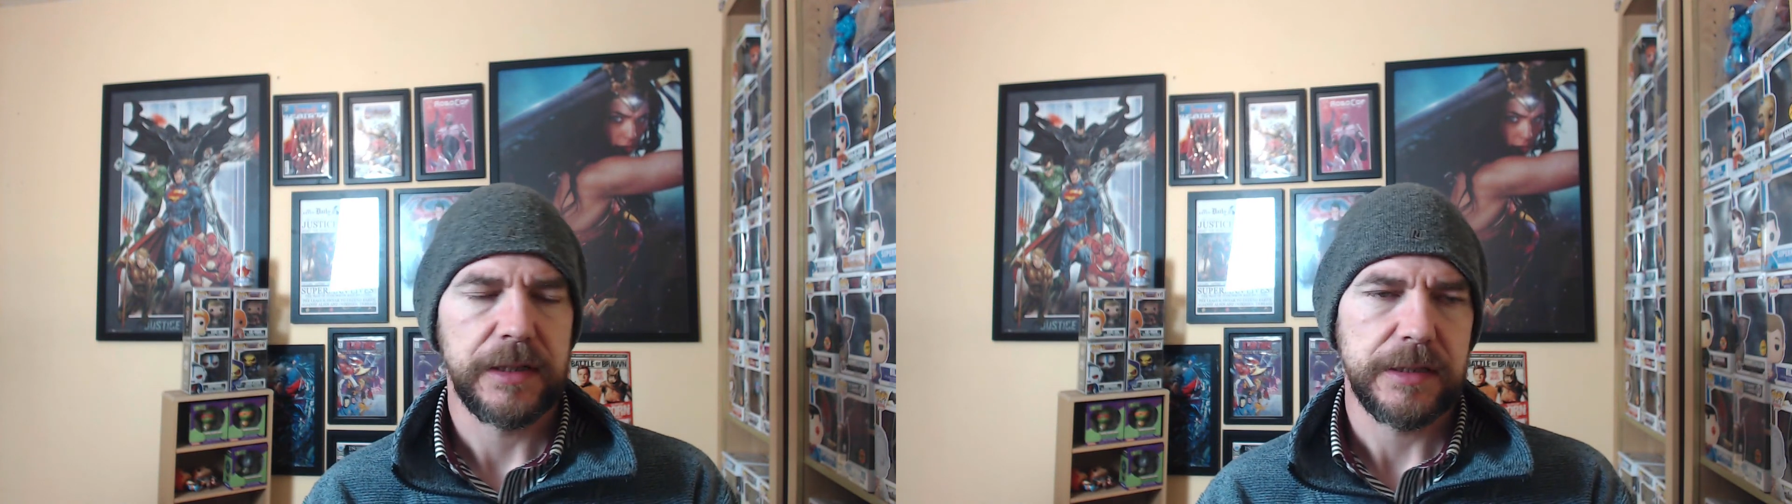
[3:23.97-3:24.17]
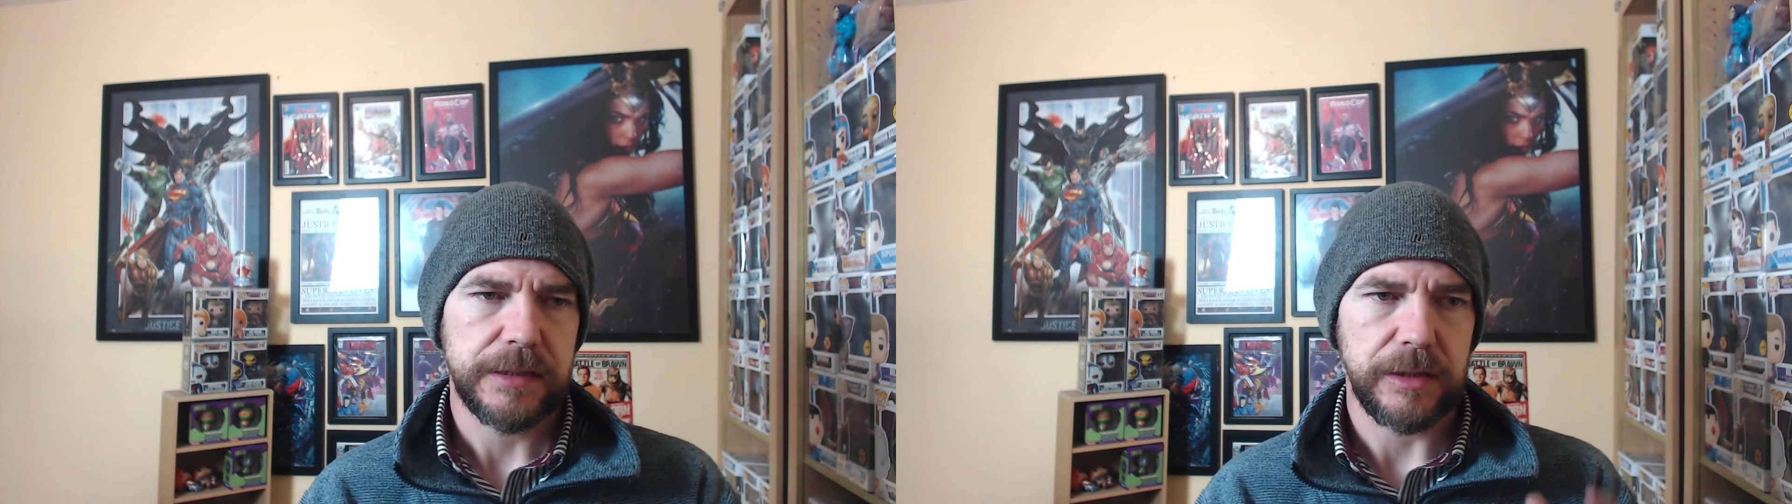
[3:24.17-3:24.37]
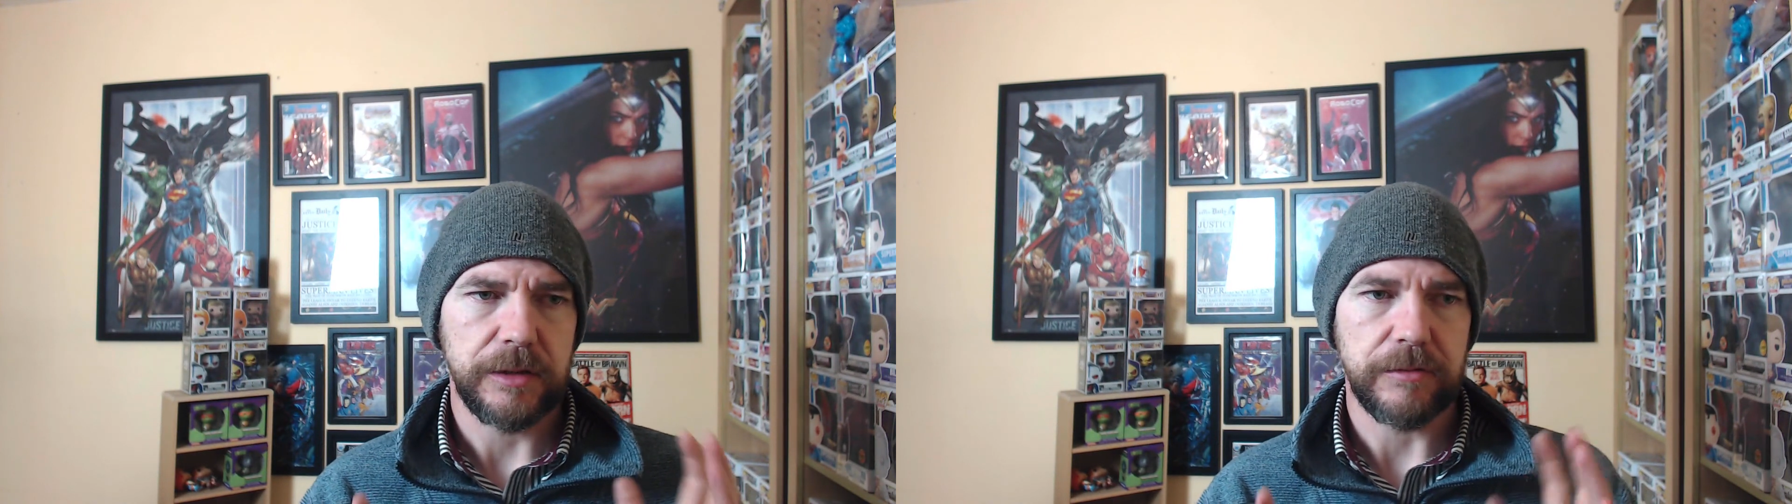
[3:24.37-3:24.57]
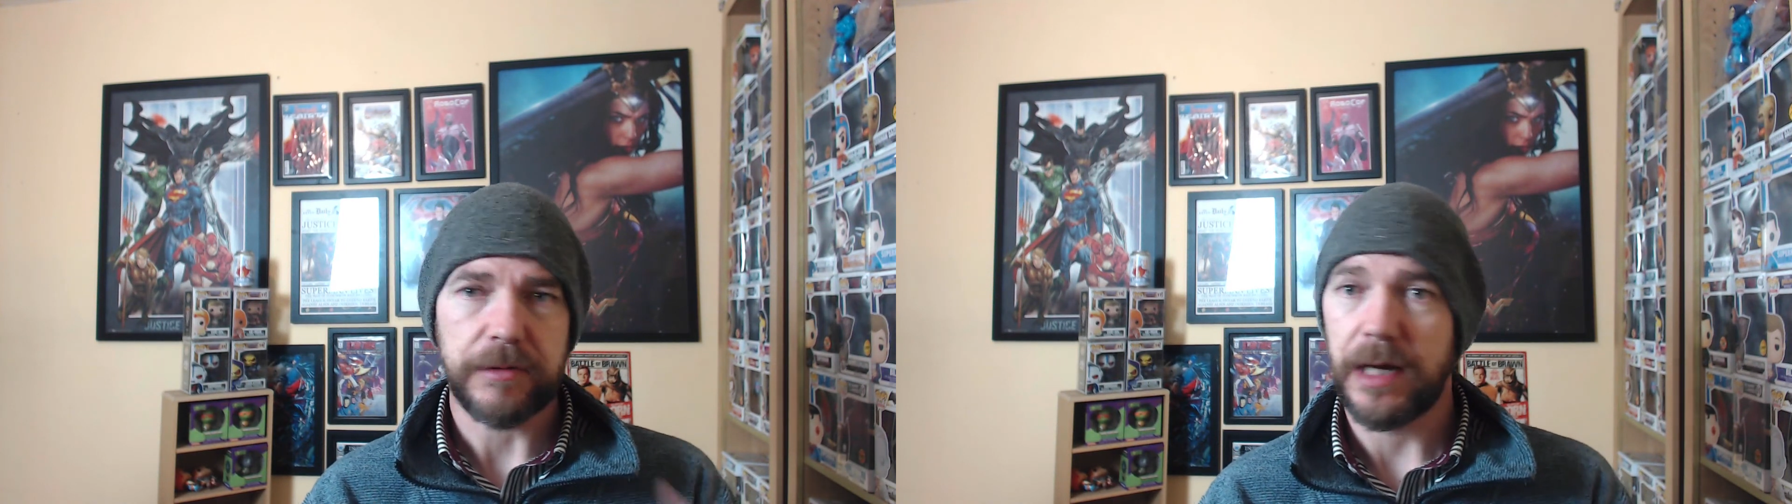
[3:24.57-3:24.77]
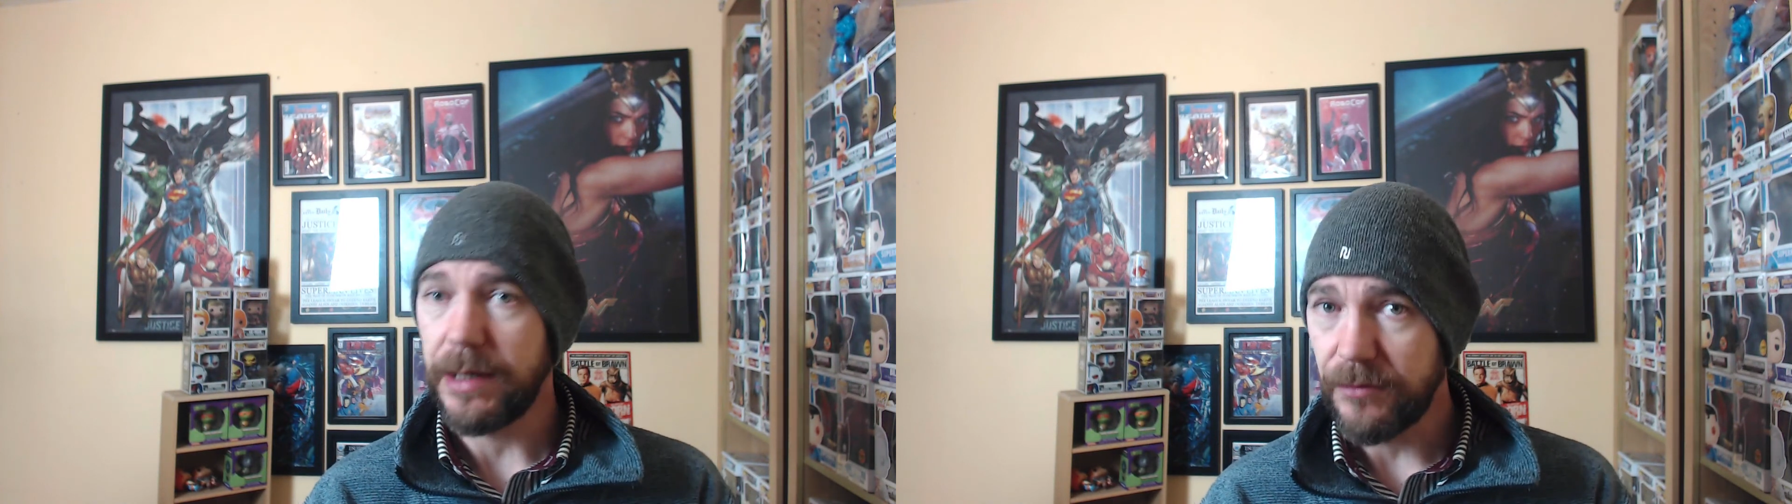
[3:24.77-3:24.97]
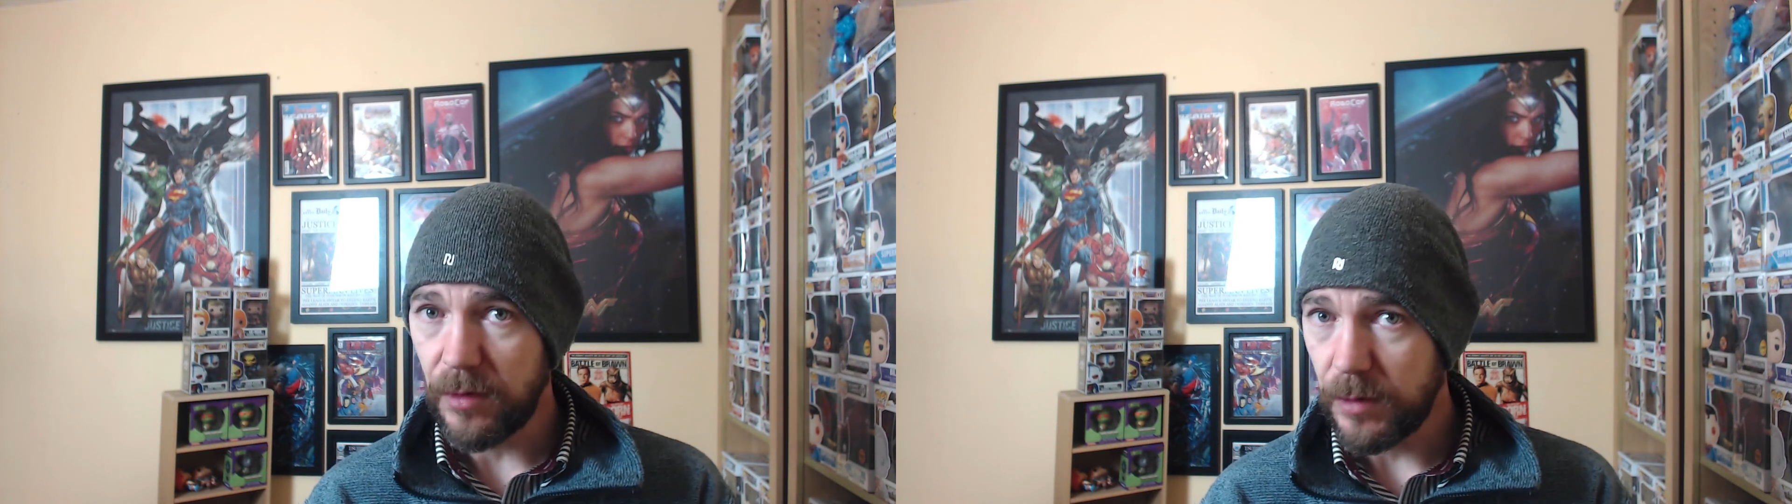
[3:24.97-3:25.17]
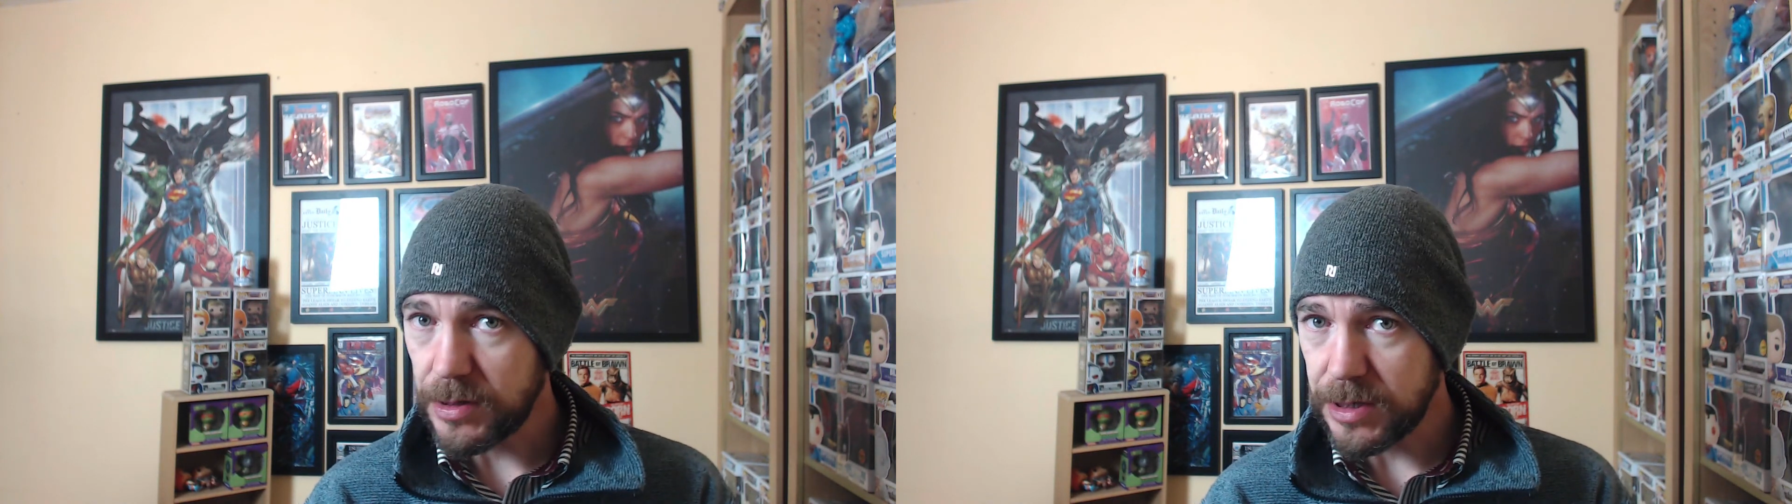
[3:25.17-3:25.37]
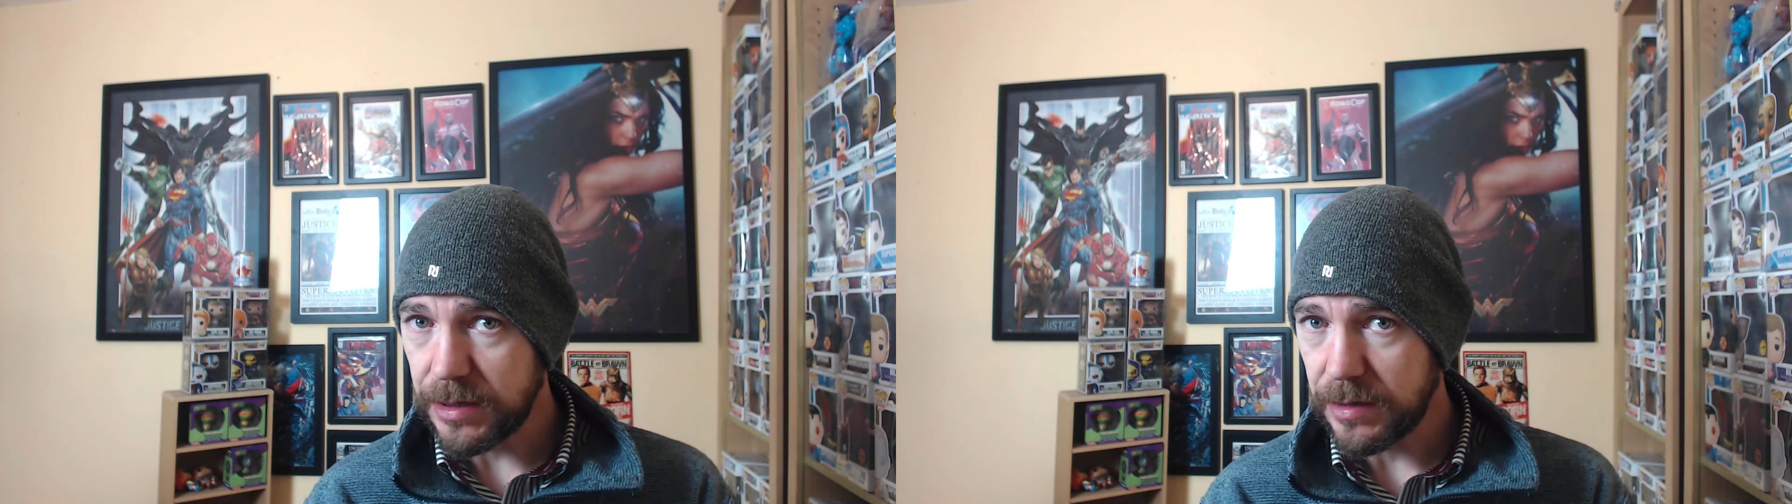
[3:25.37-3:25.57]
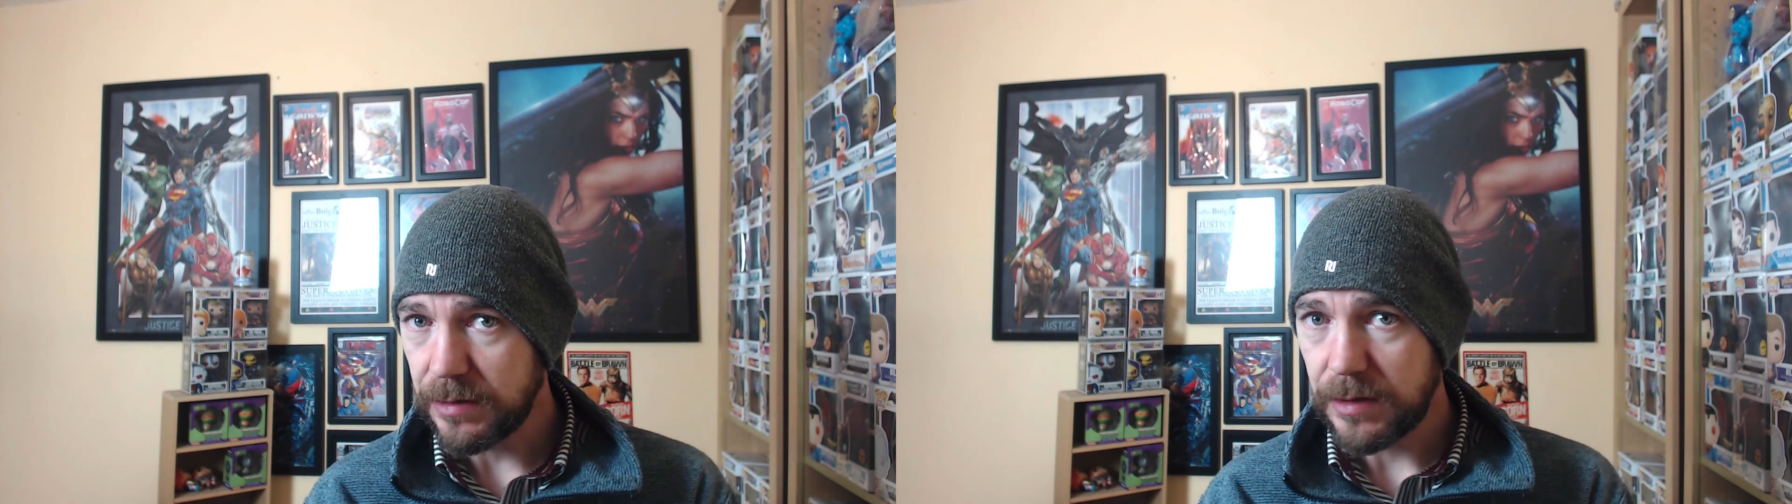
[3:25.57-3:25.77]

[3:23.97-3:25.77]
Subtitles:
So thank you for watching.